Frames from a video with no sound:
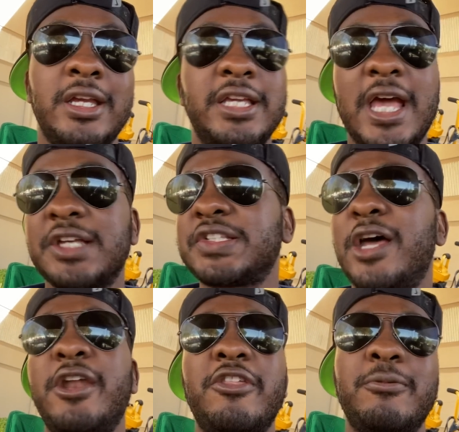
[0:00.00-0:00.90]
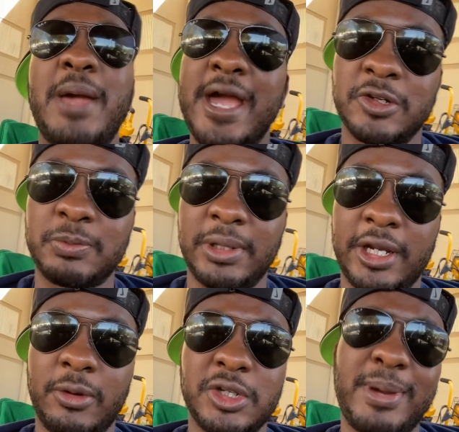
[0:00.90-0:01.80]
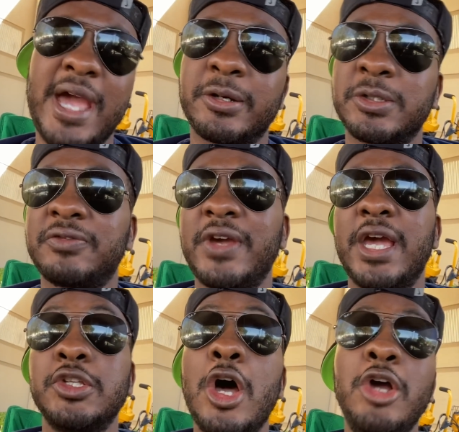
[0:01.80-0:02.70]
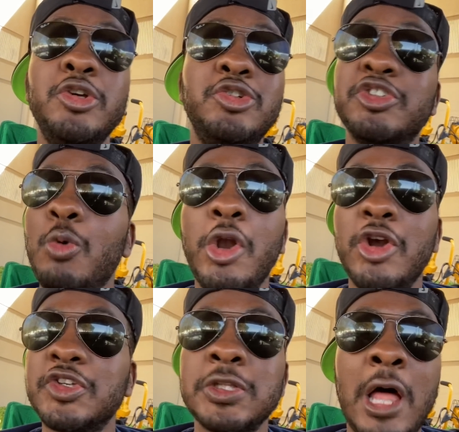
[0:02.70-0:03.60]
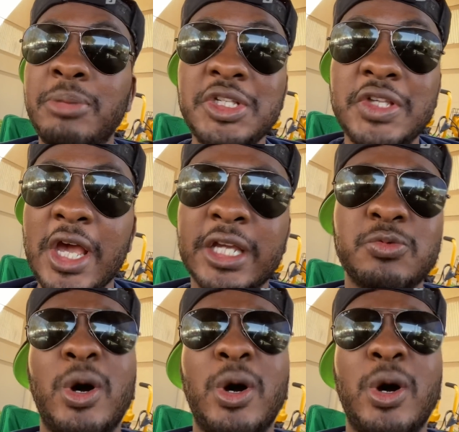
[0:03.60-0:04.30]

Yes, another Packers player, which Packers fans, oh, you just won our sloppy seconds.